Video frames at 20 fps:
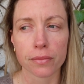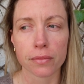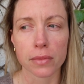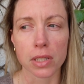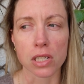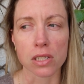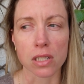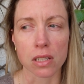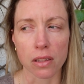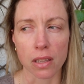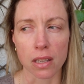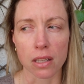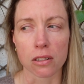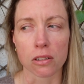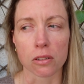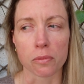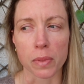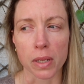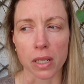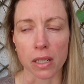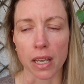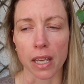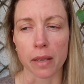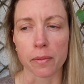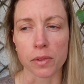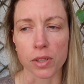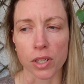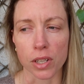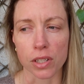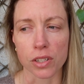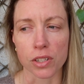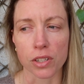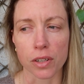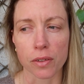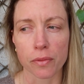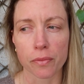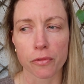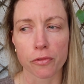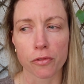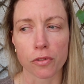because I think it could be a game
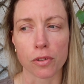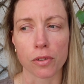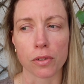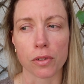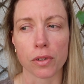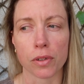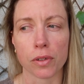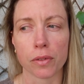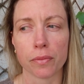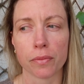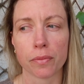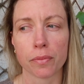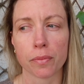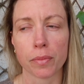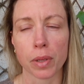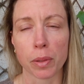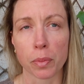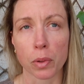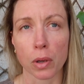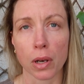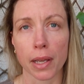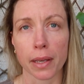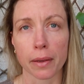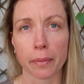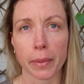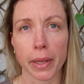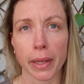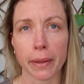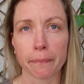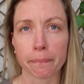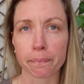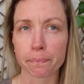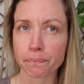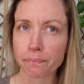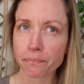changer for people like me